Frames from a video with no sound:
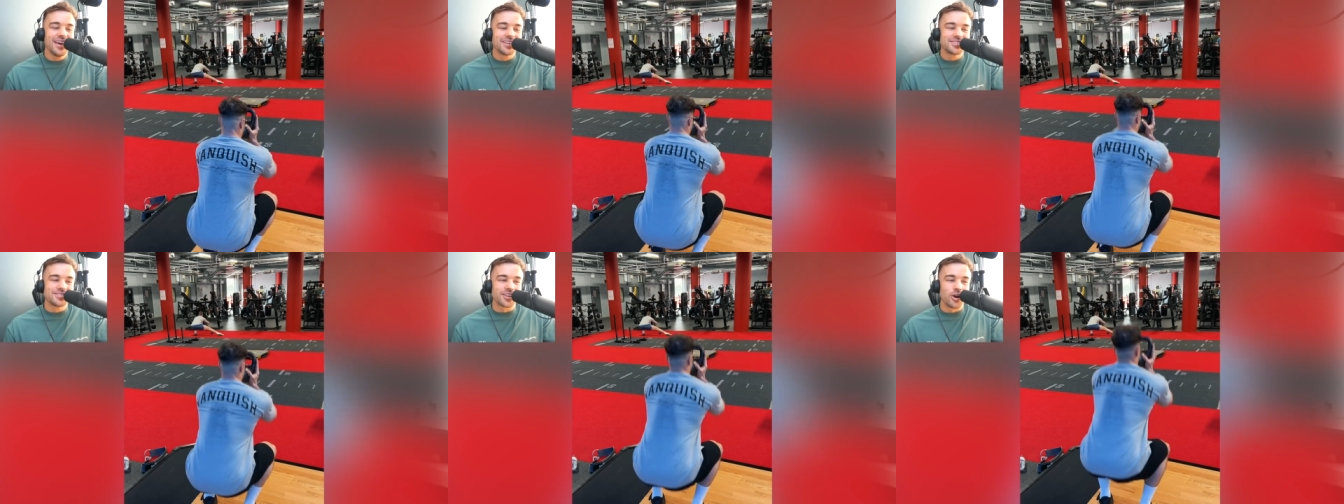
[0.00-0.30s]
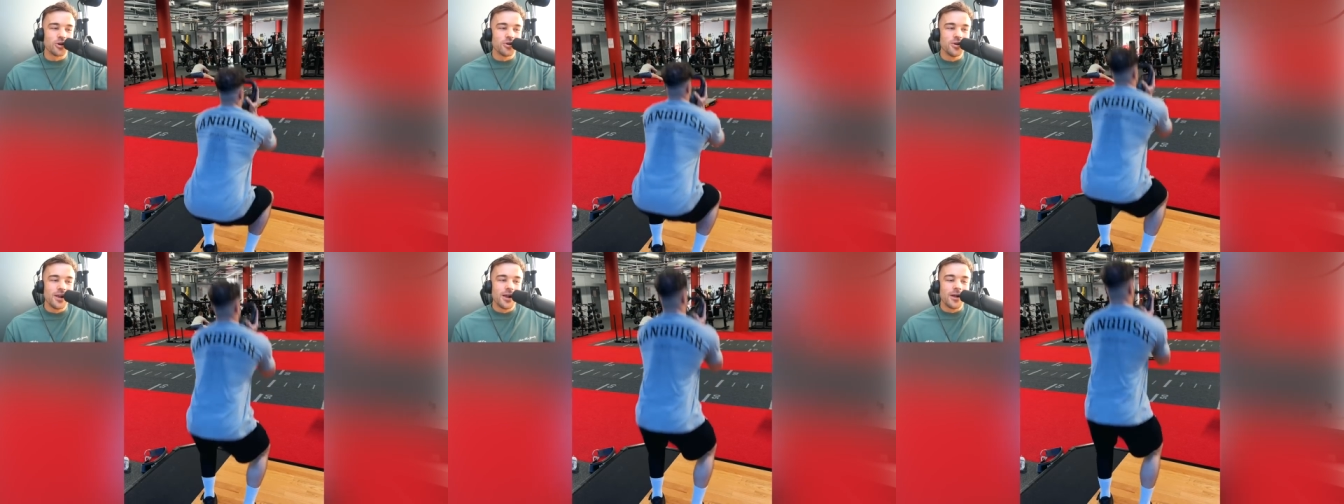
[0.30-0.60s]

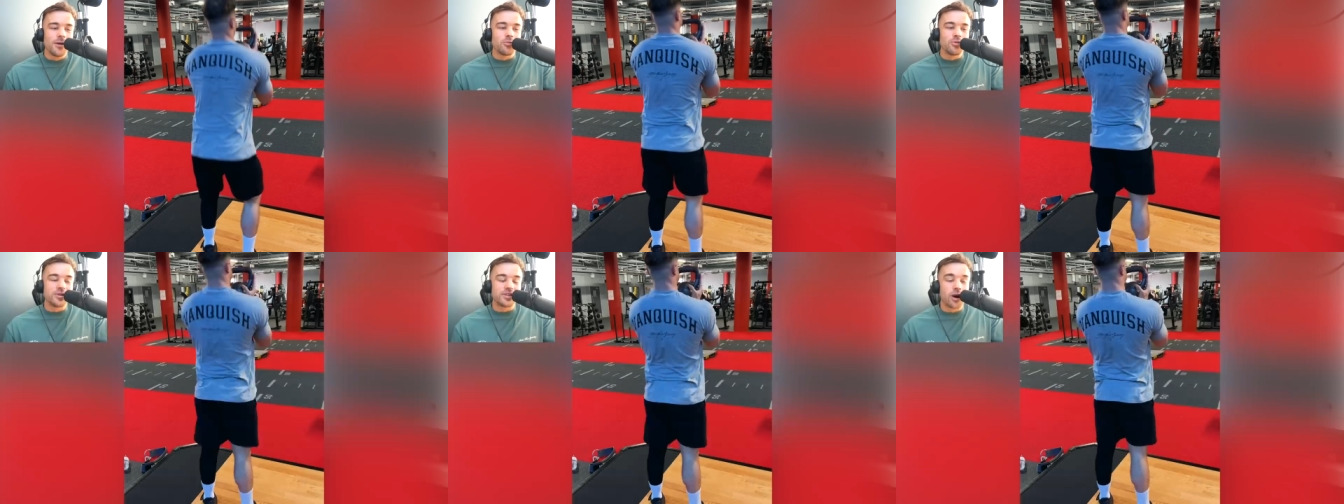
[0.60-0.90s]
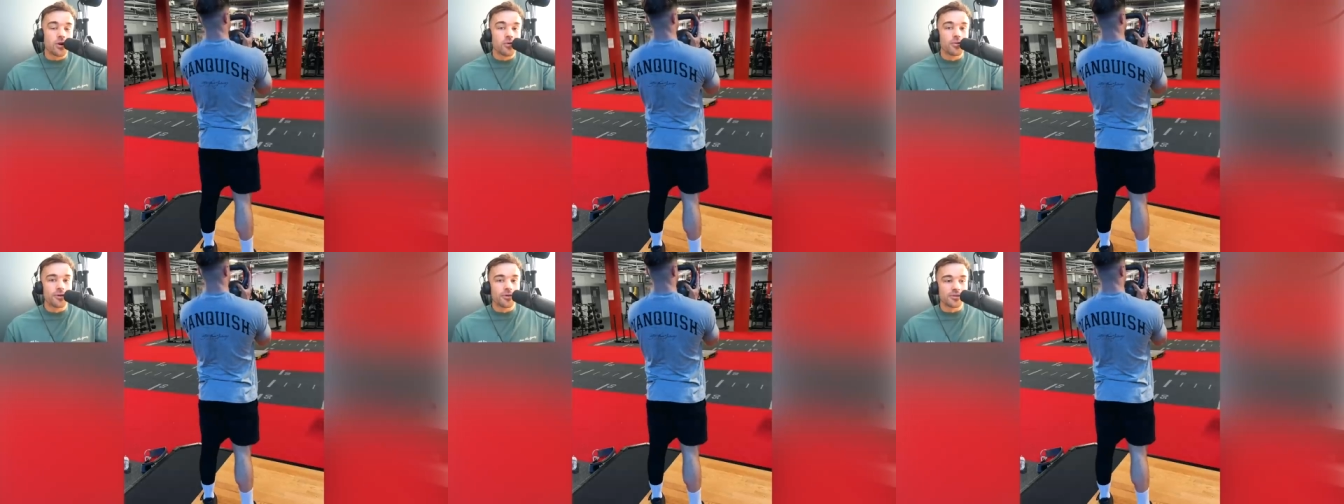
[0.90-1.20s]
So we
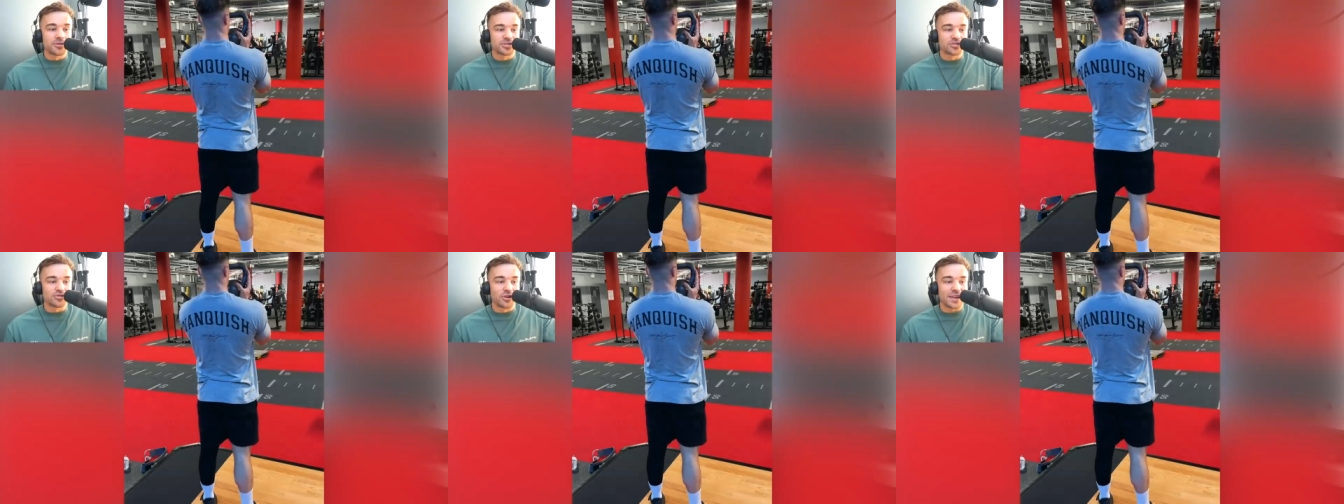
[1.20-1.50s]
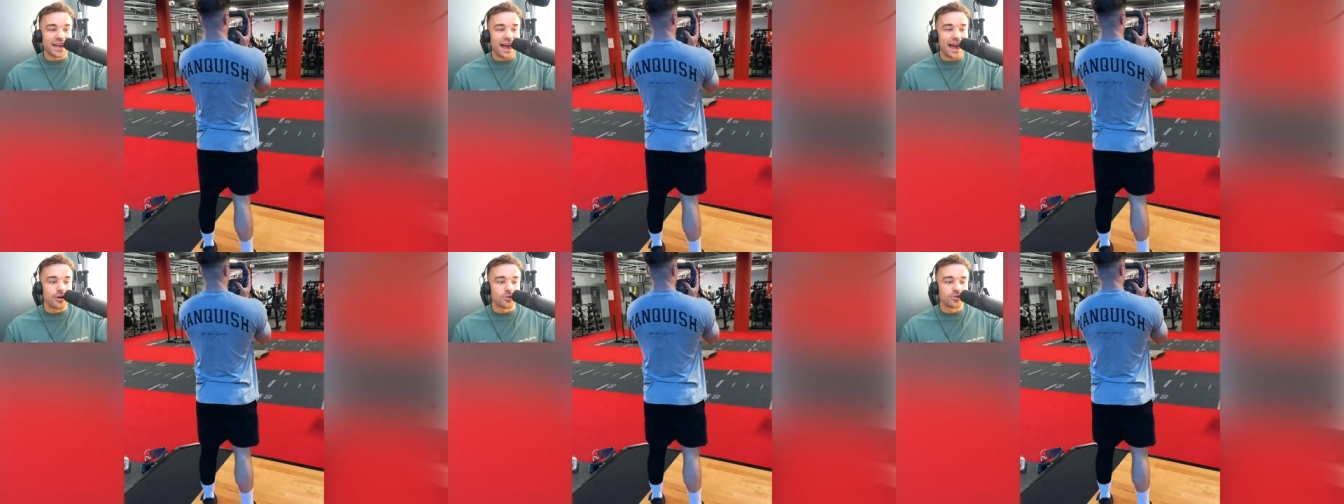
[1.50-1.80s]
don't want to
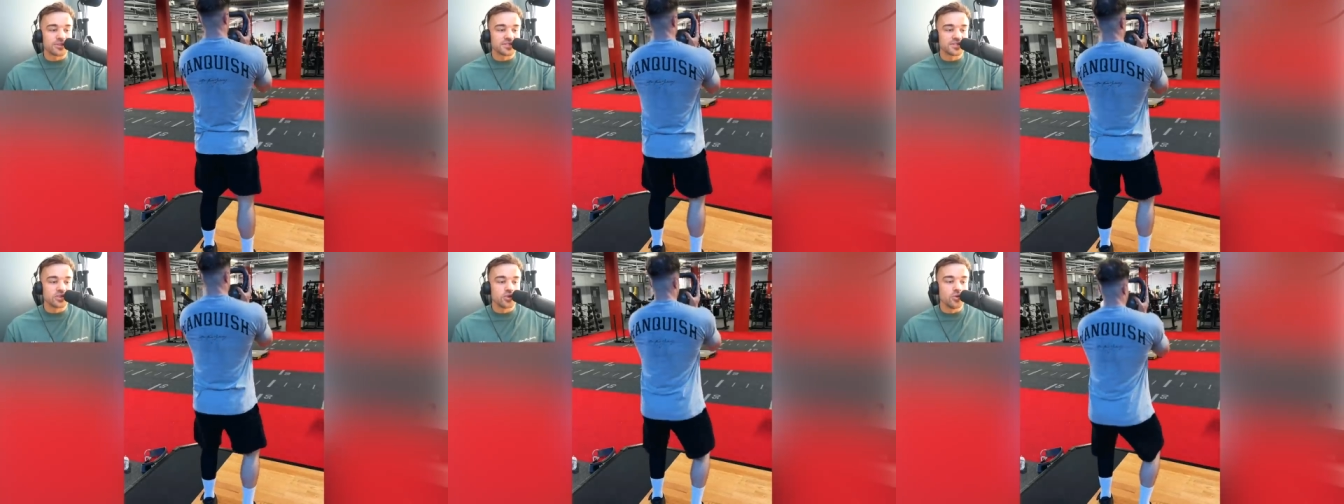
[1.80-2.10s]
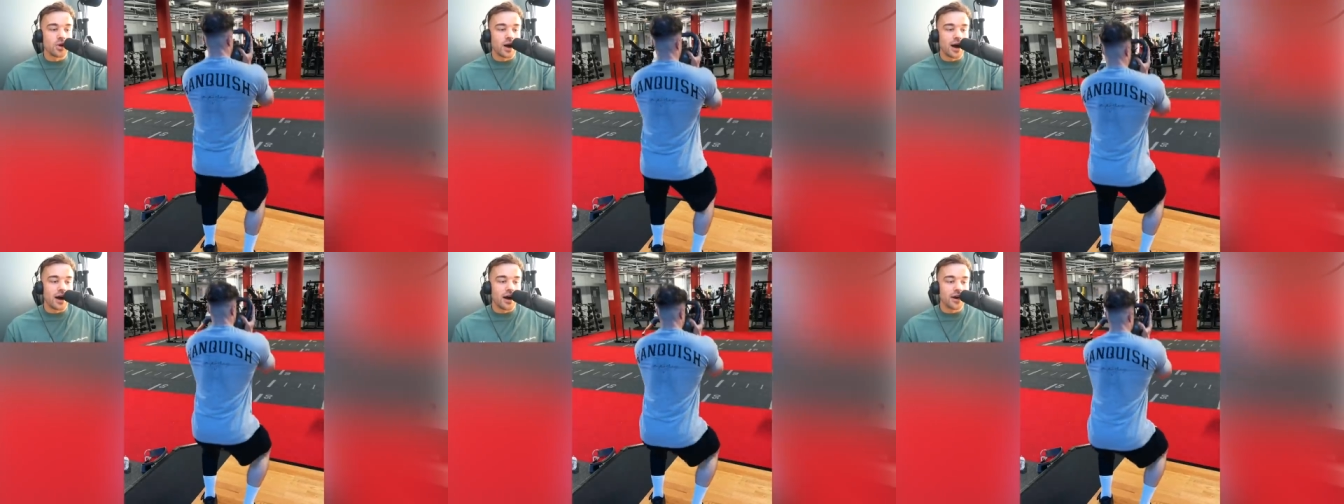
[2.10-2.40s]
restrict calories
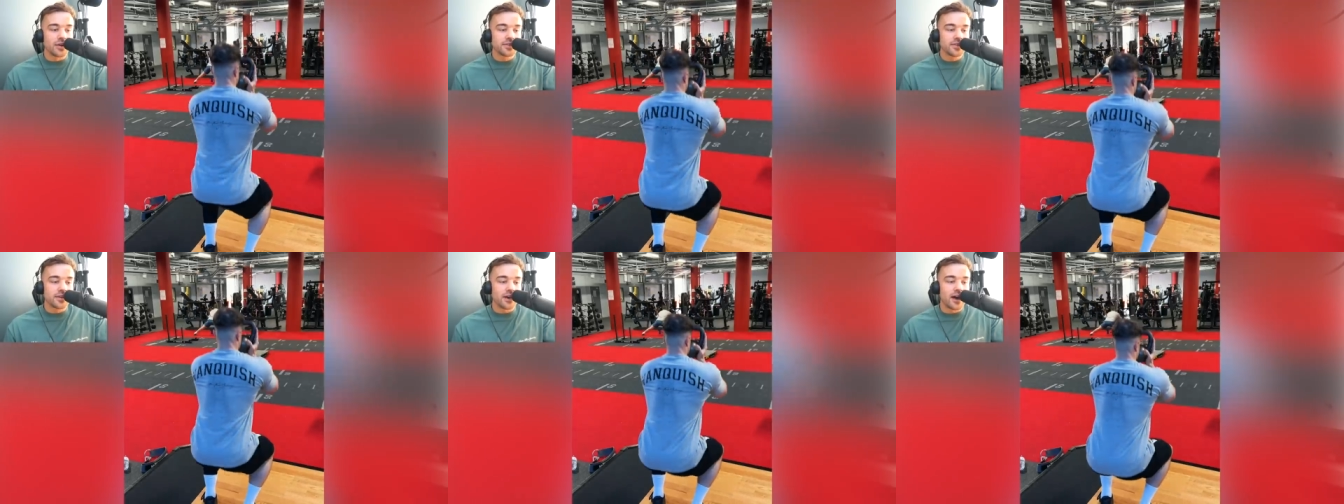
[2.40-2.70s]
too hard.